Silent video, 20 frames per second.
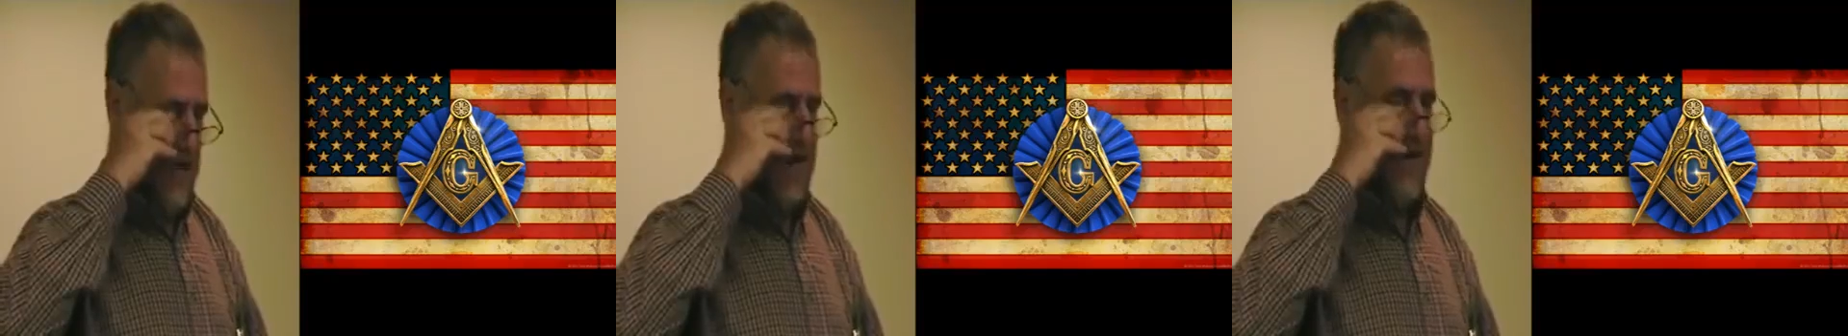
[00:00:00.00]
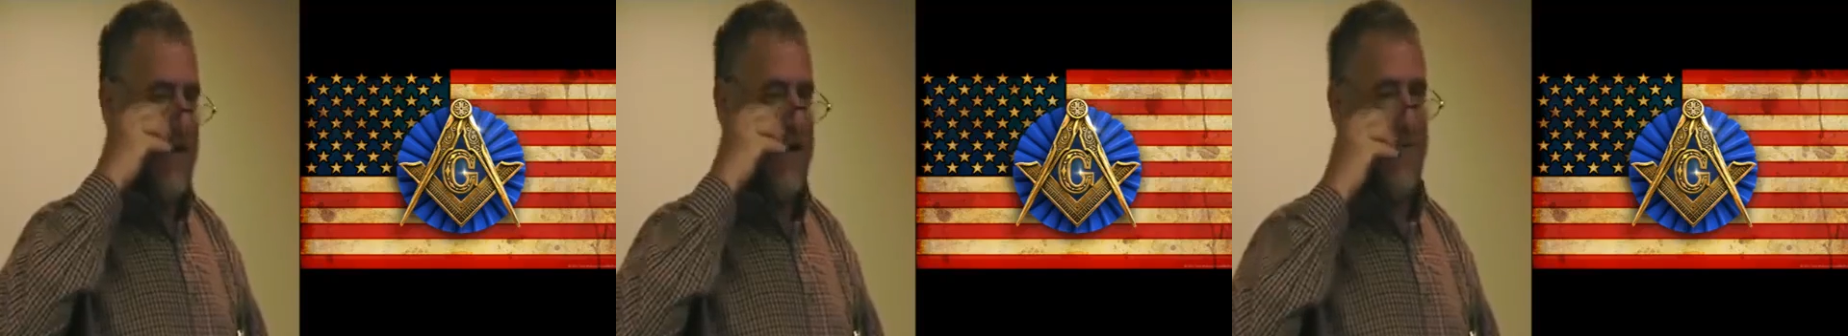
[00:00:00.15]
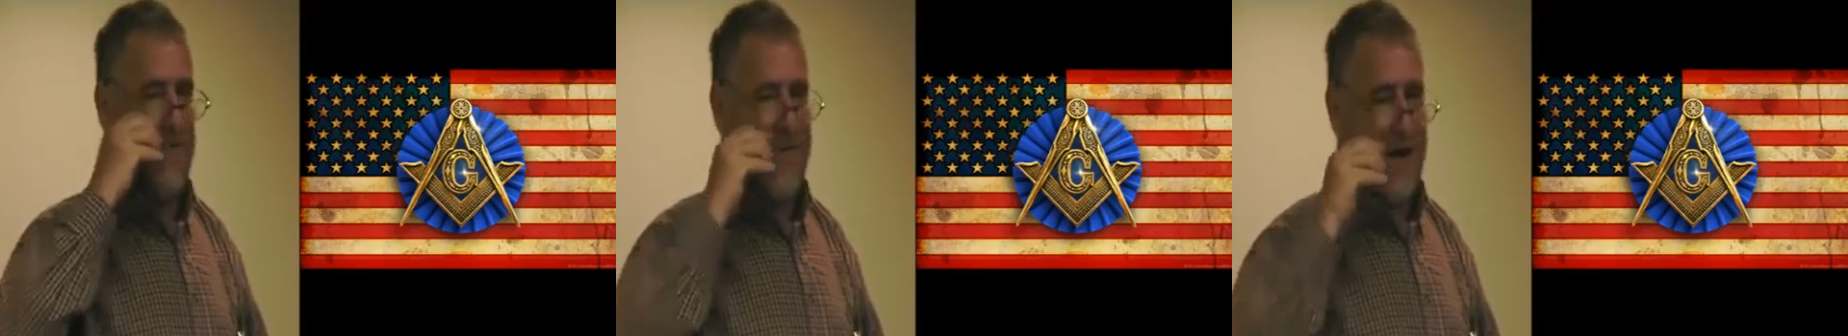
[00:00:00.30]

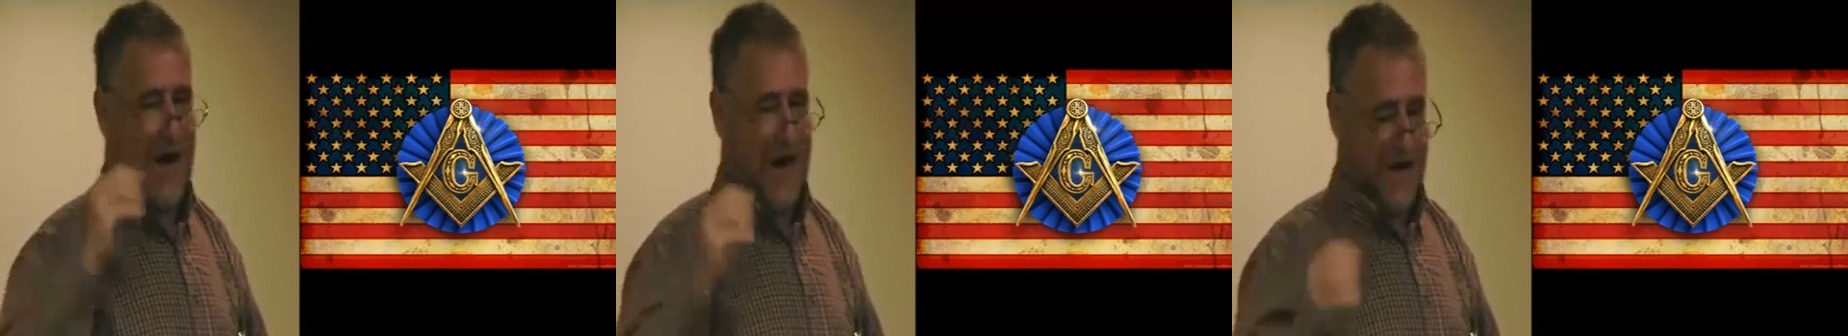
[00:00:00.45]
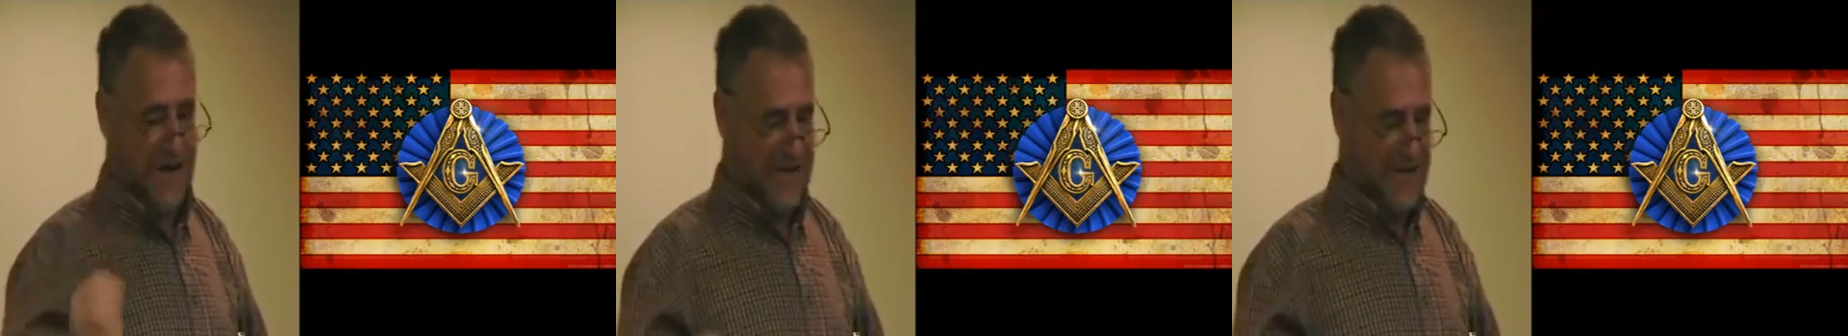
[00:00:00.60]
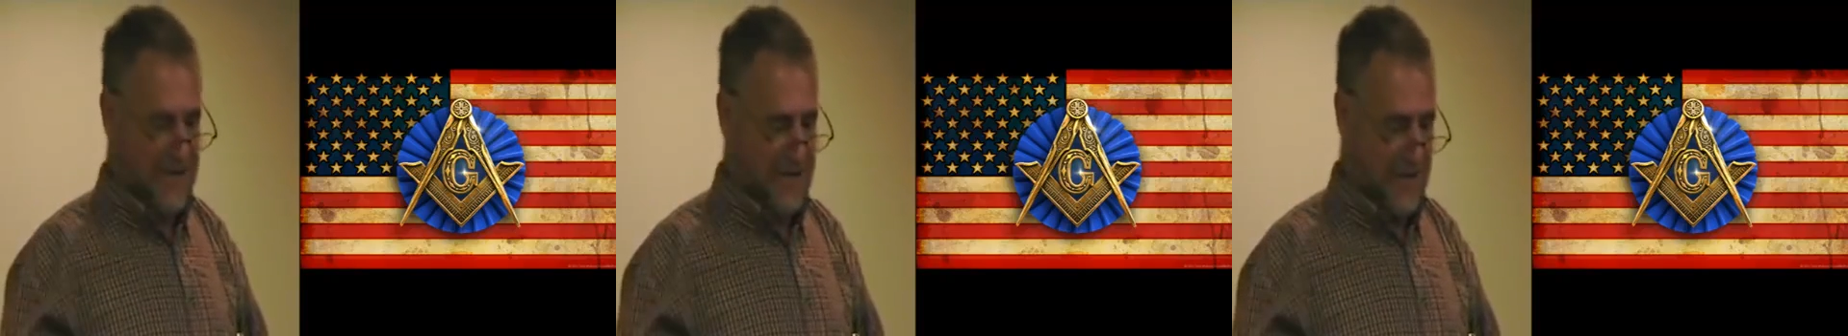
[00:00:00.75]
Jacob
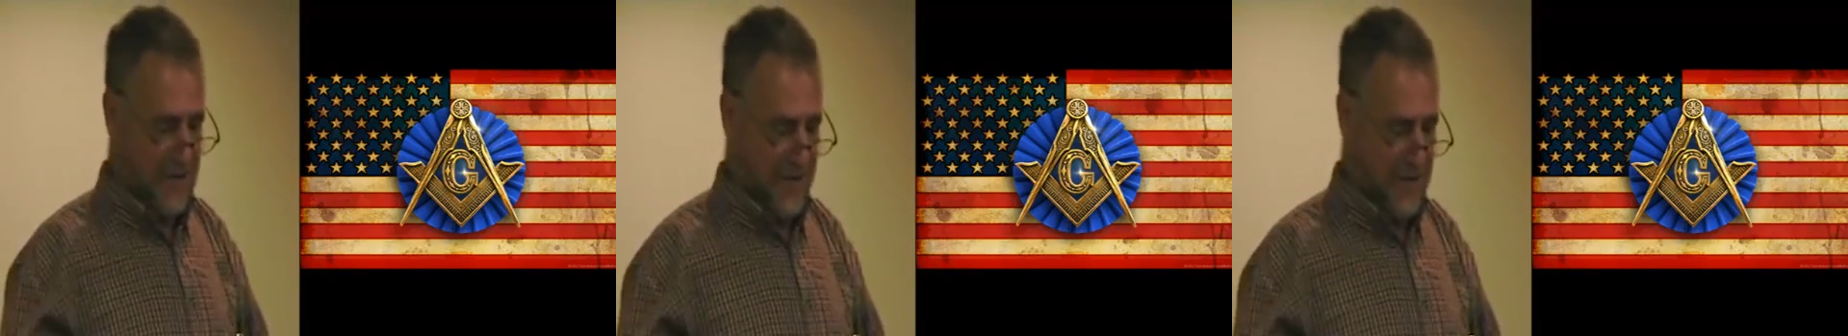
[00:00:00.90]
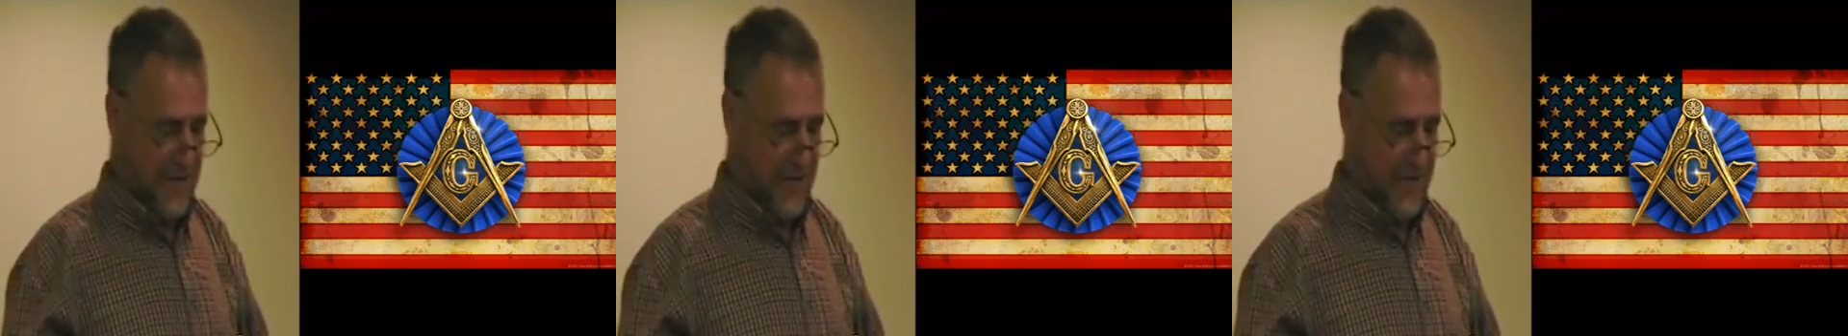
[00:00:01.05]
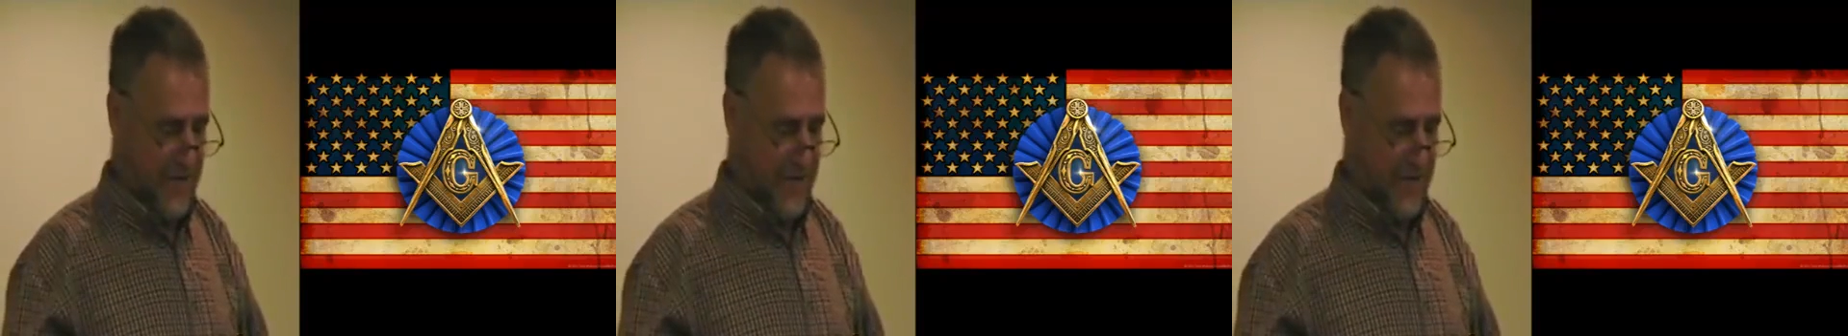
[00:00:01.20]
Astor,